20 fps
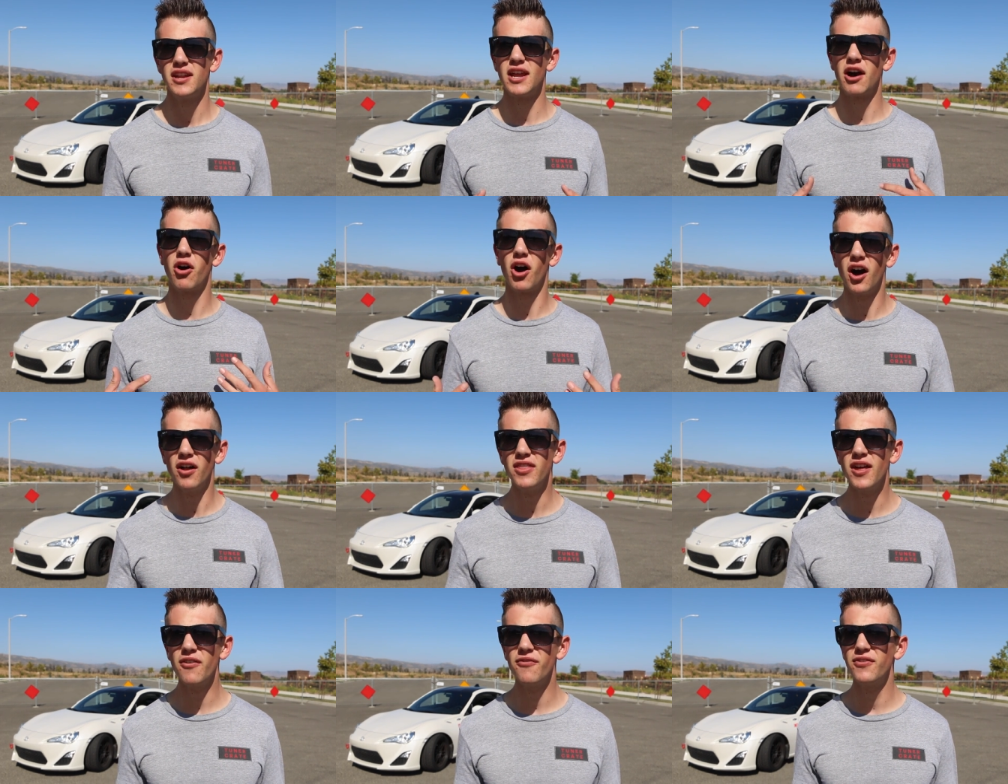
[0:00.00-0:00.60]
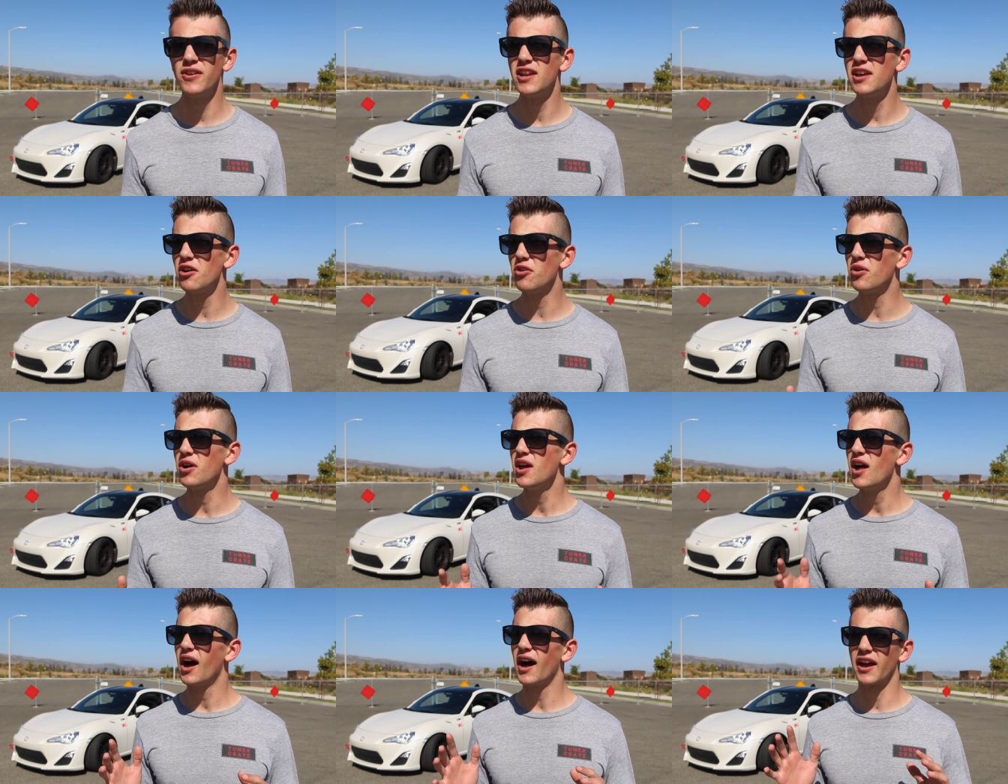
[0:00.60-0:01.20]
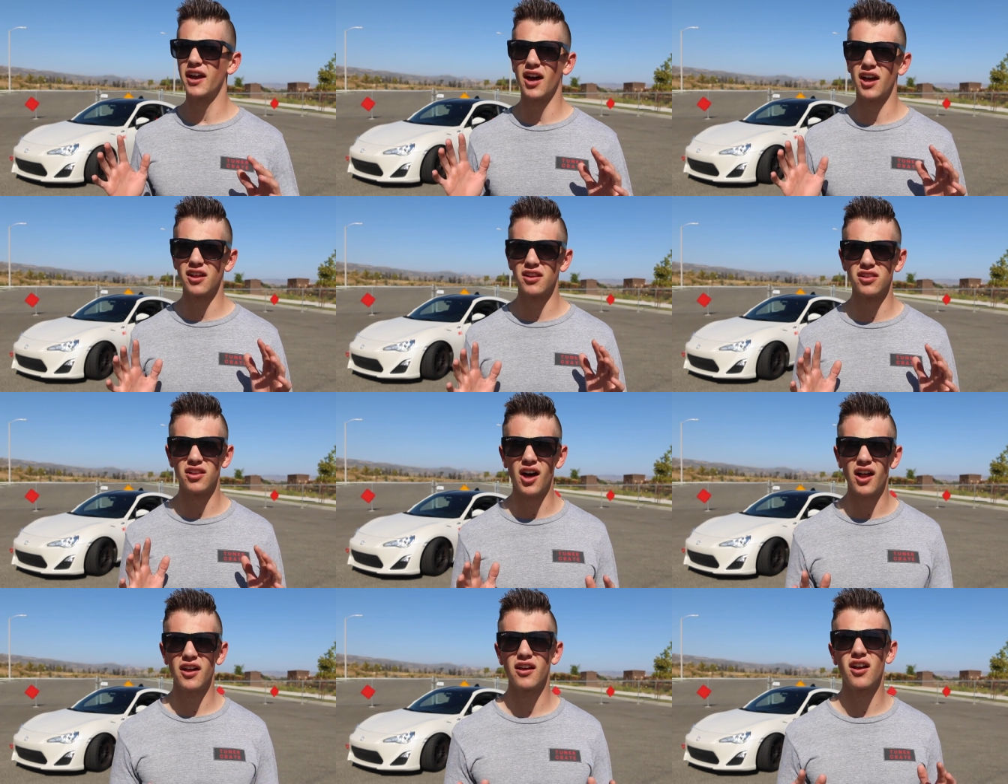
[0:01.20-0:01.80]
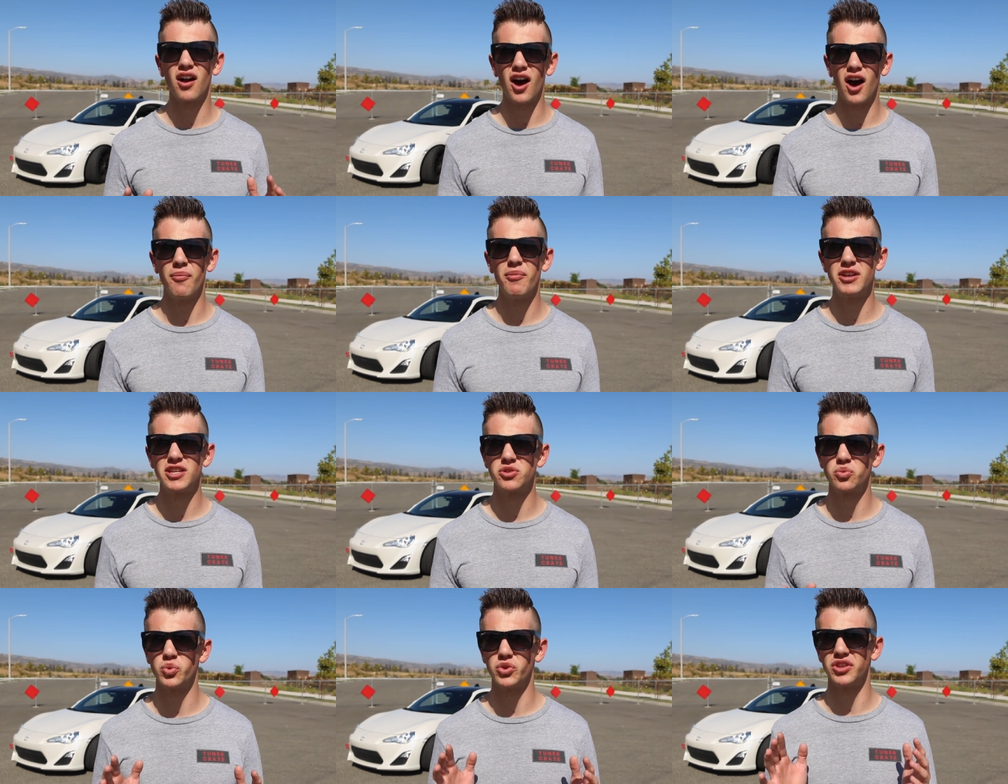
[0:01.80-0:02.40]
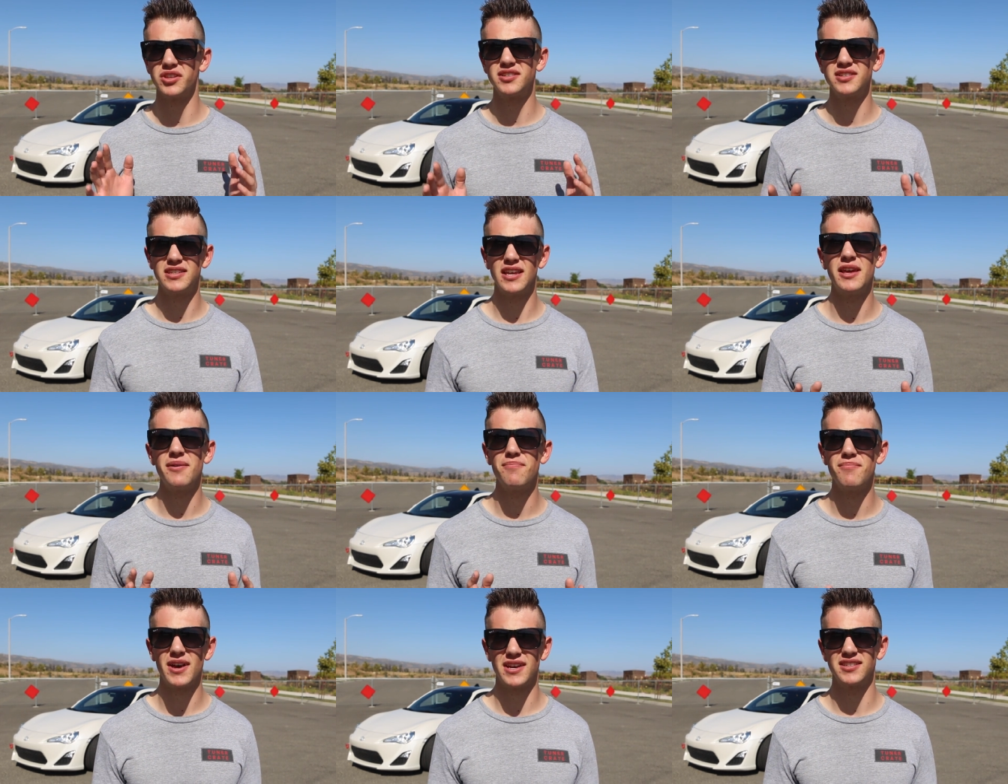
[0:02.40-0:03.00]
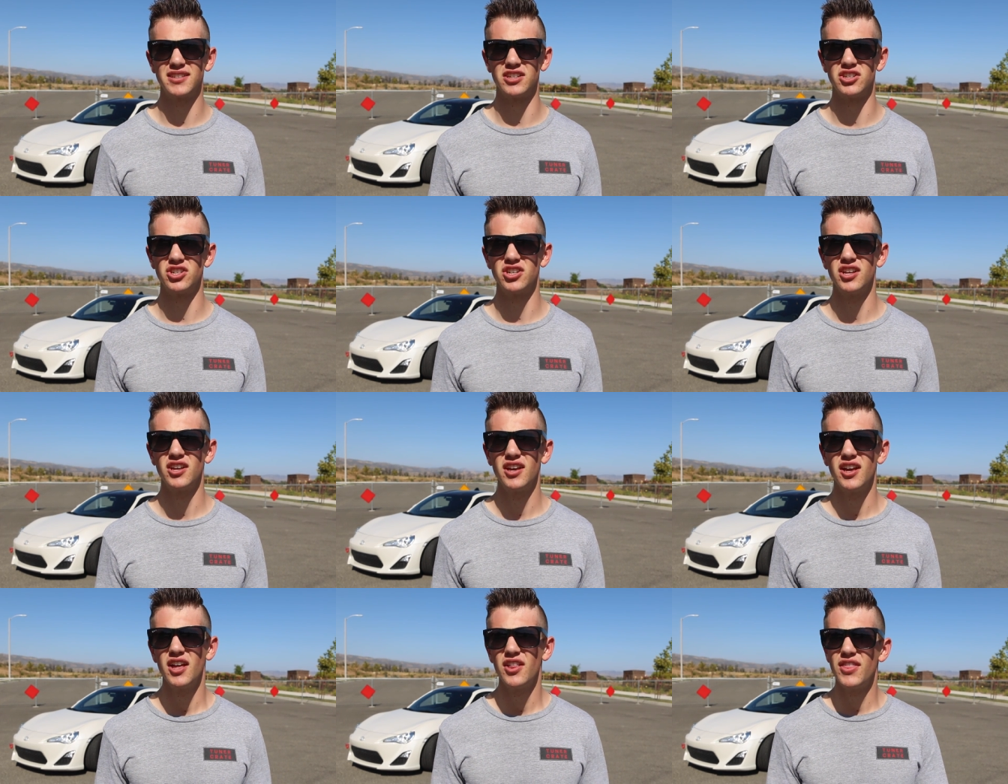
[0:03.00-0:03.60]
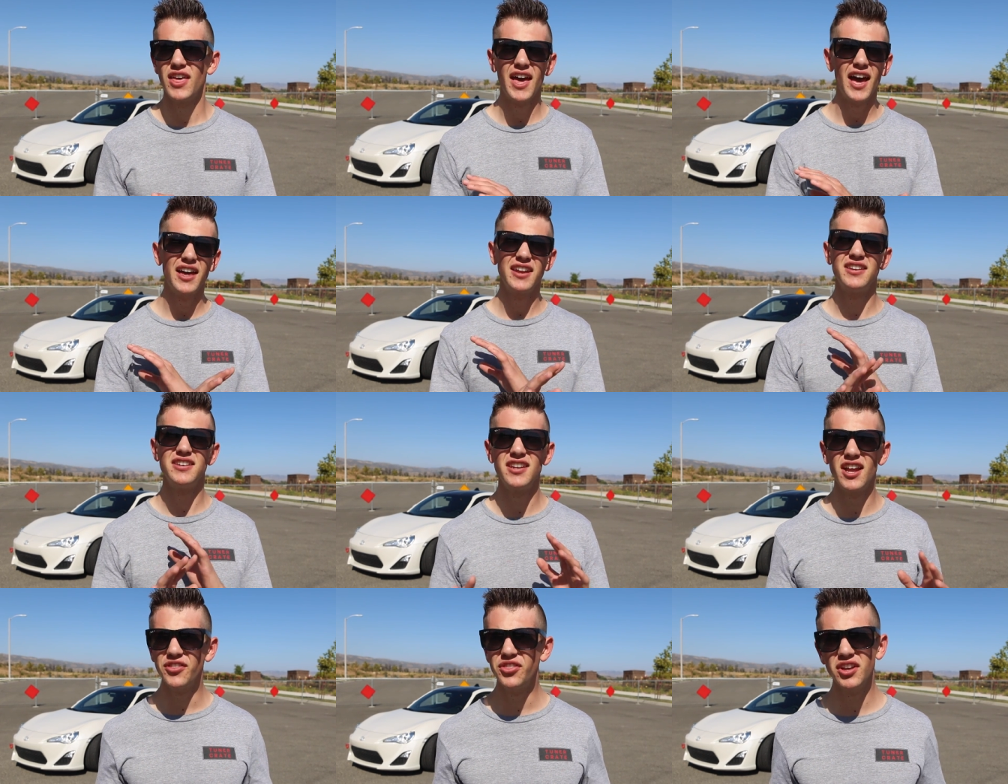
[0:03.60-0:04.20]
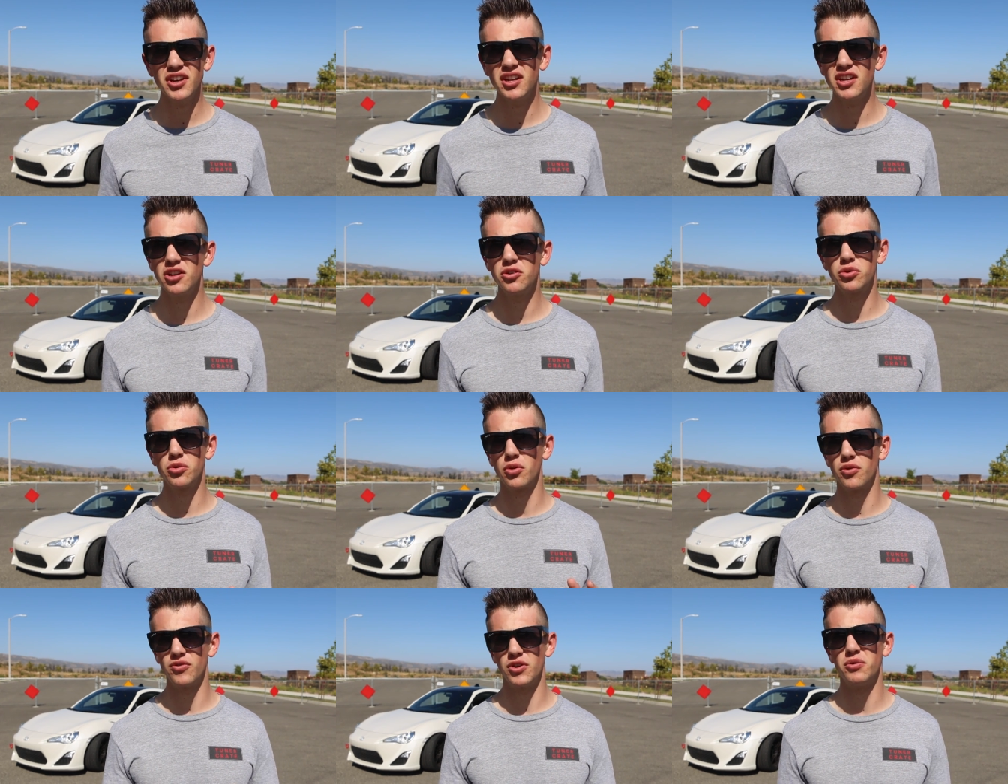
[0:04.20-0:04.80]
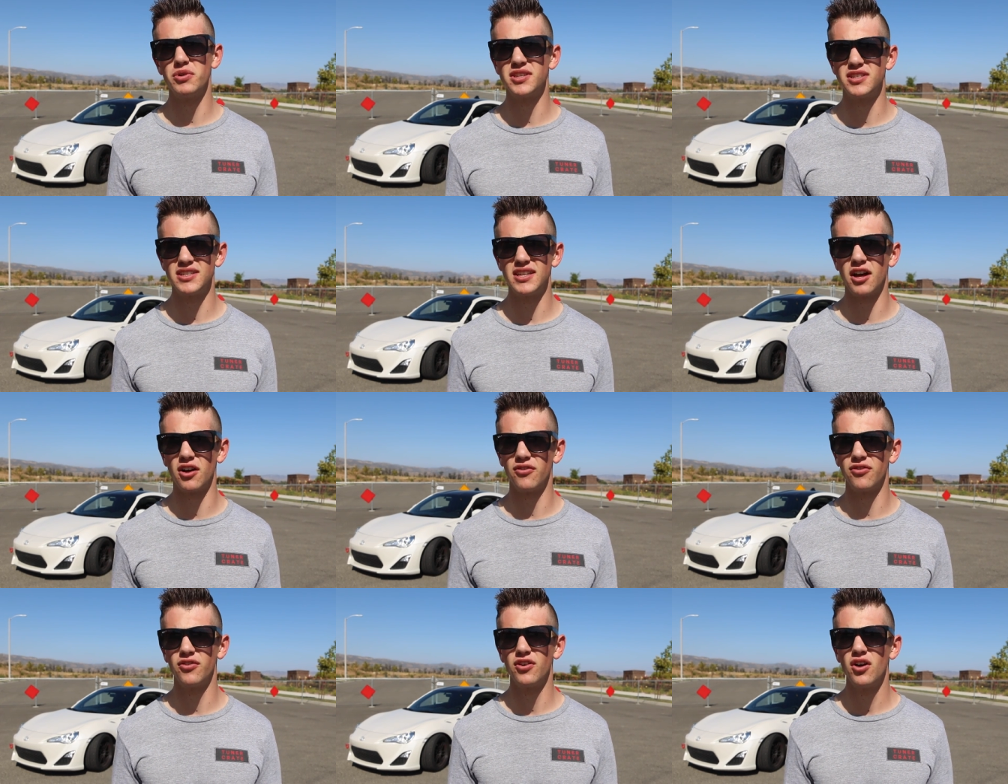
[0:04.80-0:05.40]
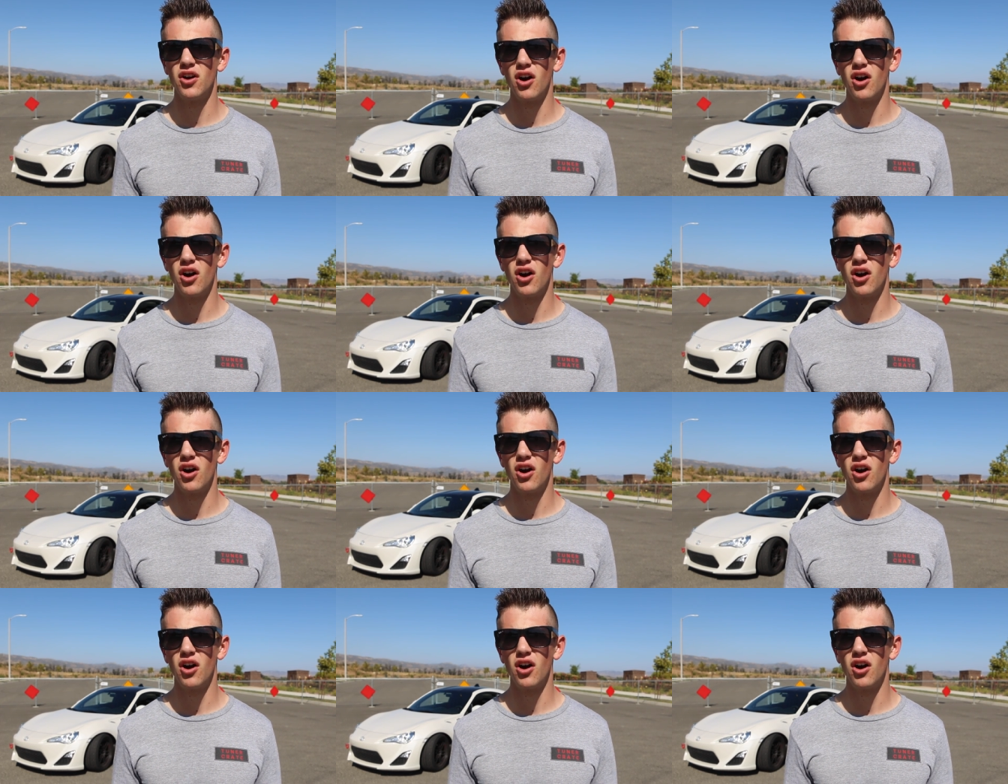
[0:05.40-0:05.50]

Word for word: Now on that video, I got a lot of comments with the same message. They had nothing to do with the review itself.